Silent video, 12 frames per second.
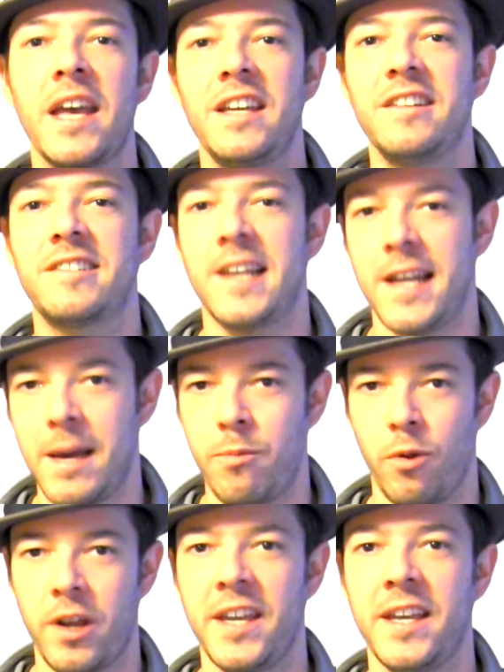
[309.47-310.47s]
He
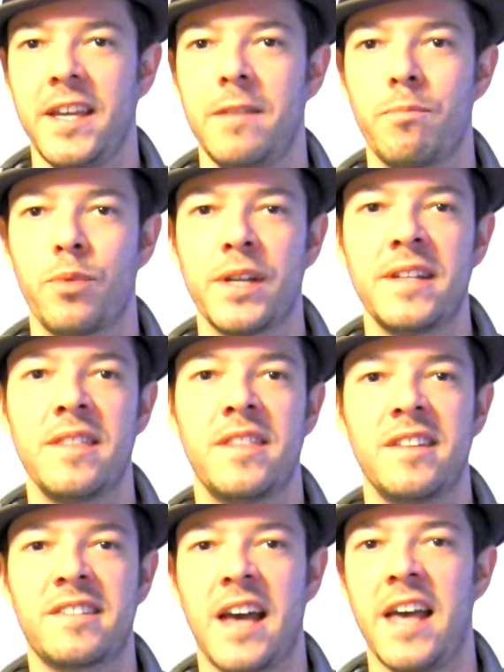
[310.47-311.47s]
stand-up working in Britain.
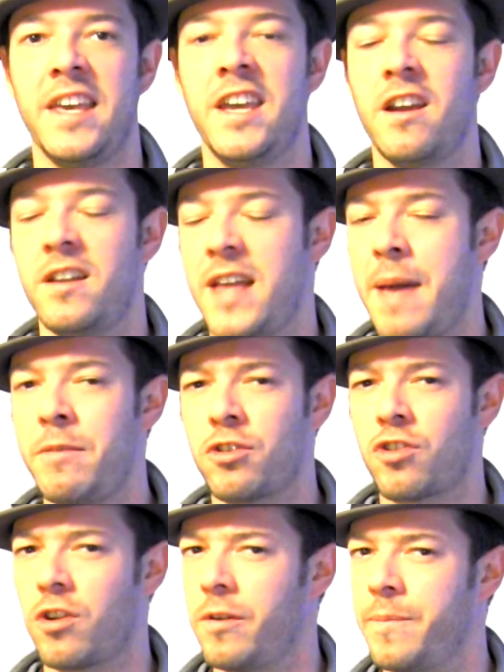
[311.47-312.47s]
This guy here an
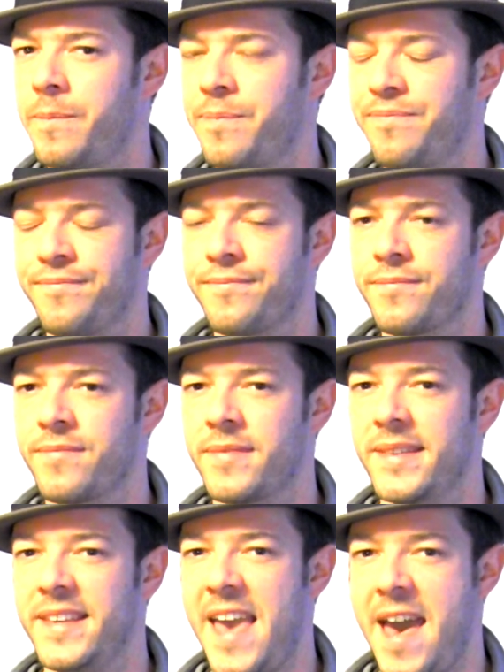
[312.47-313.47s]
amateur.
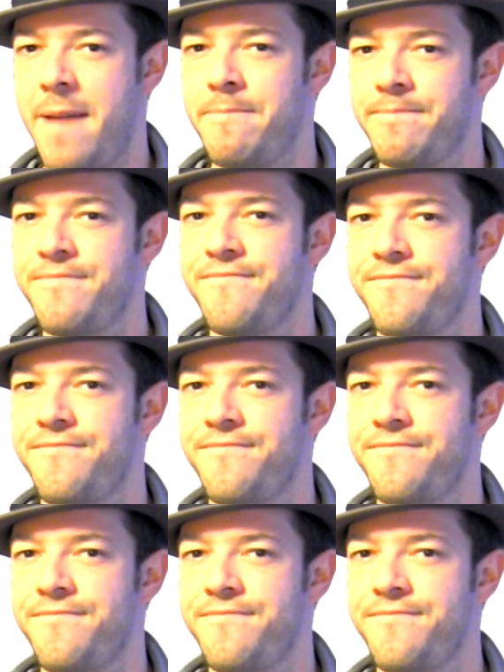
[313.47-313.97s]
Yeah.